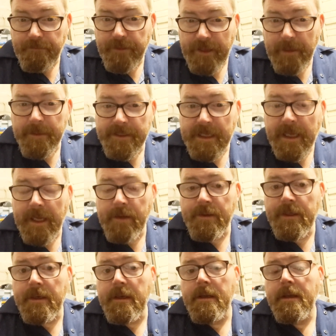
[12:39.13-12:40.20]
thermostat
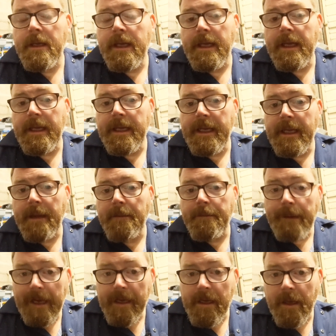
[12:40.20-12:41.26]
housing area
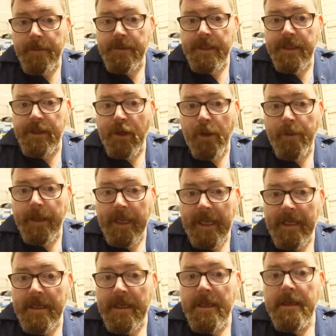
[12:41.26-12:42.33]
back up to the top
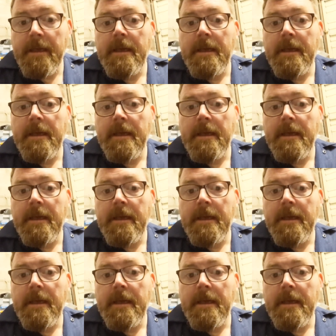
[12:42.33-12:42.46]
again.